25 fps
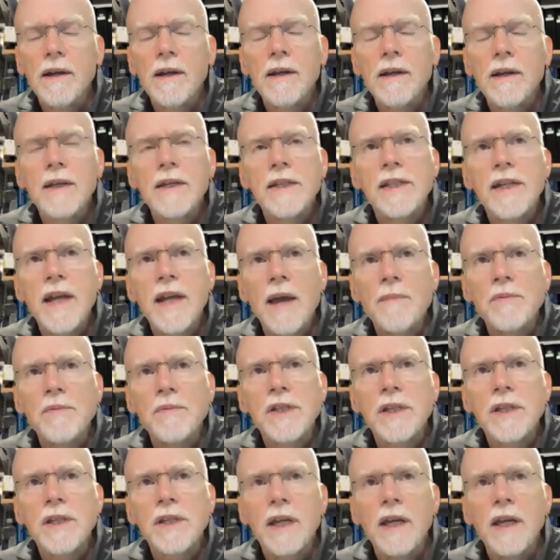
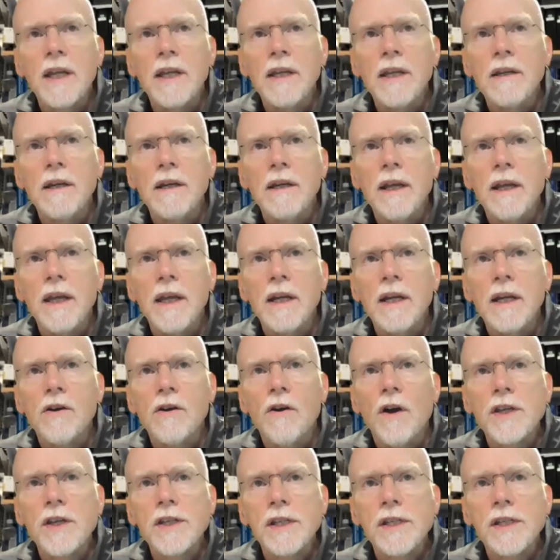steps in
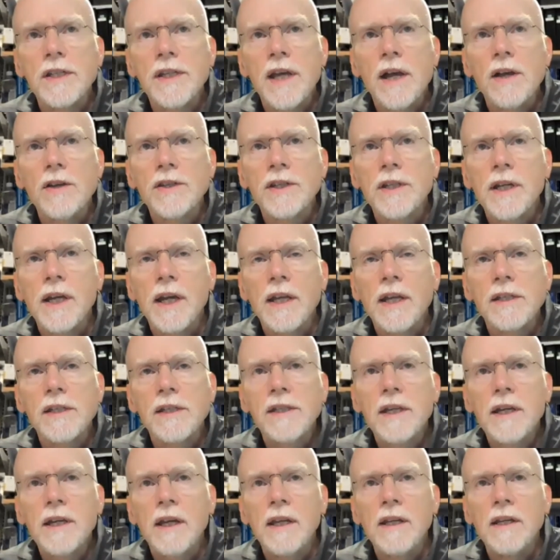causing cells to get
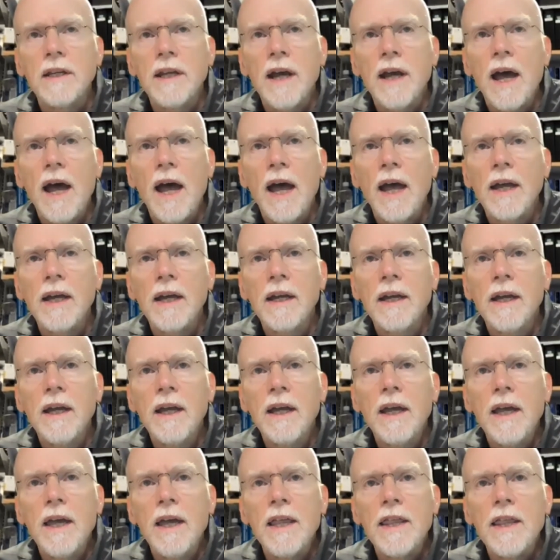sick and die
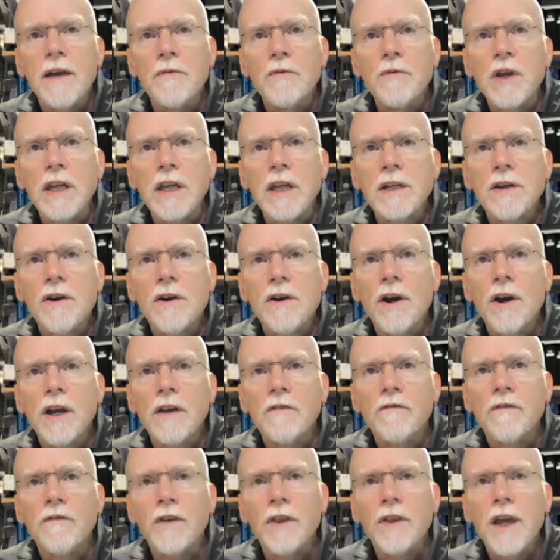that we can
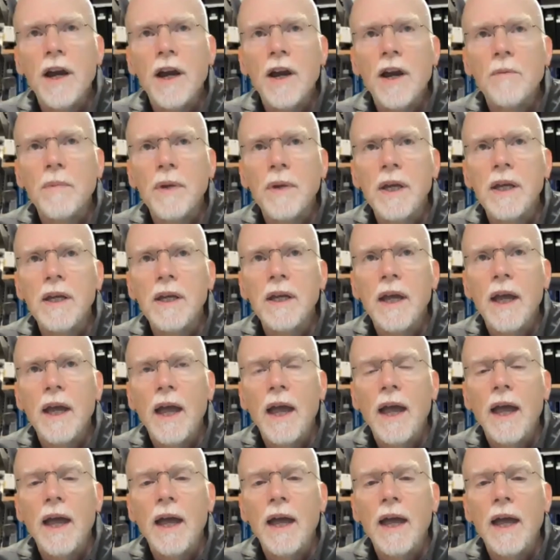target for therapy,
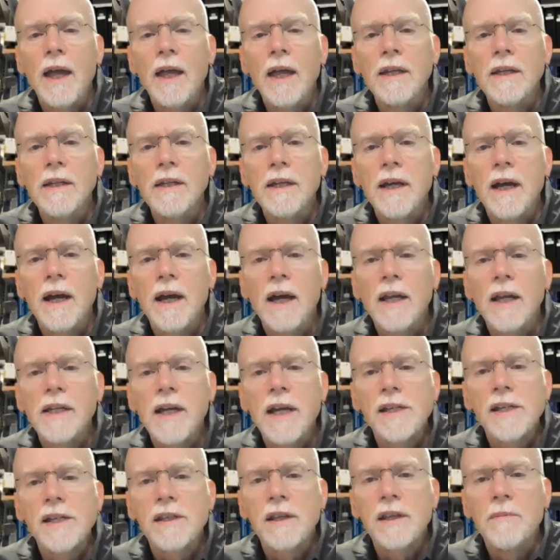and
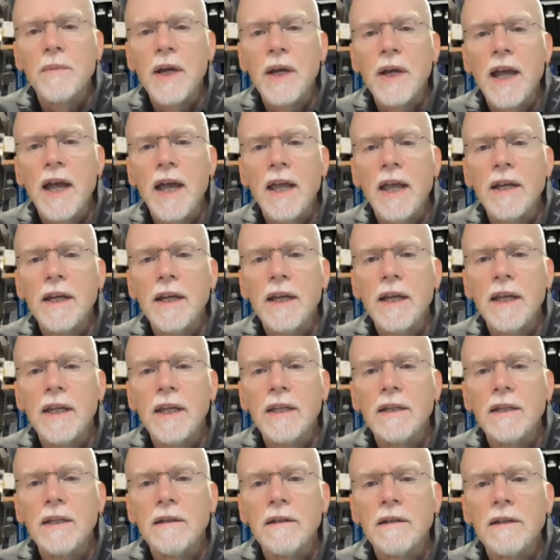test them again
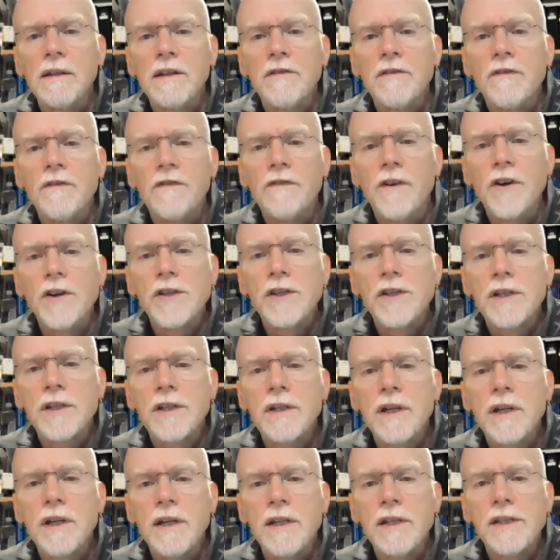in first
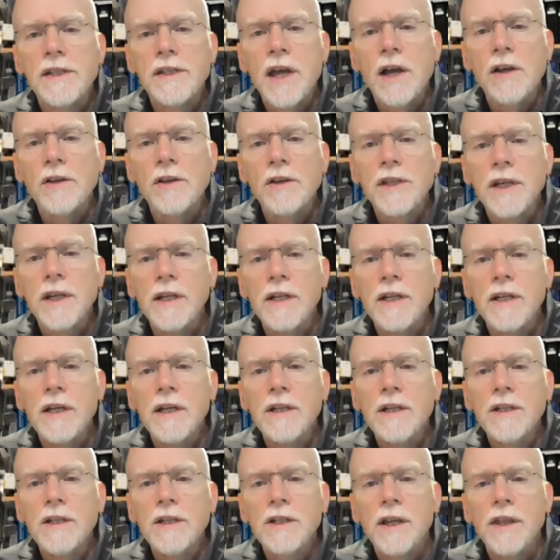cells in a
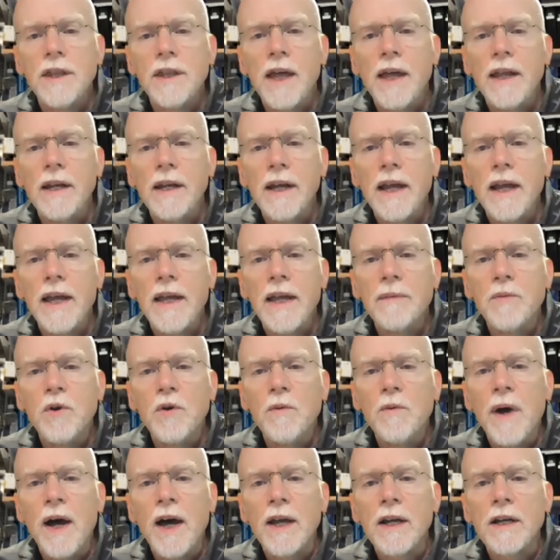dish, and then animal
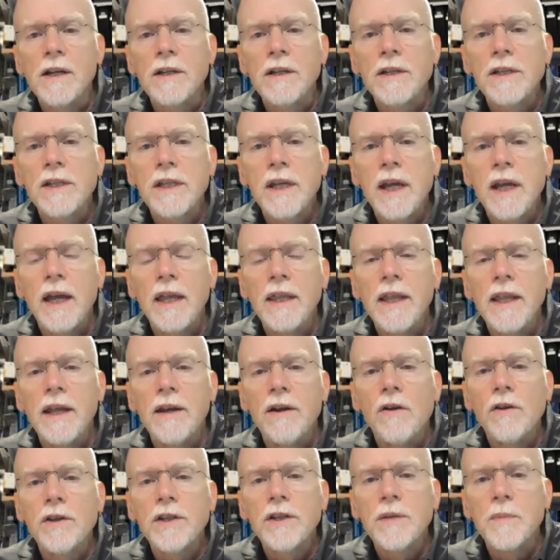models, and then
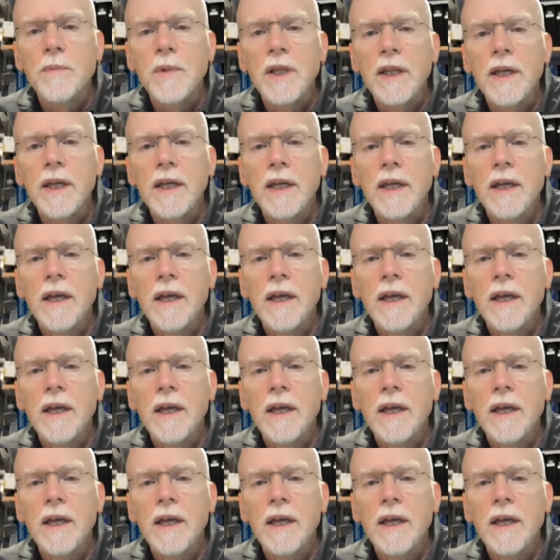ultimately,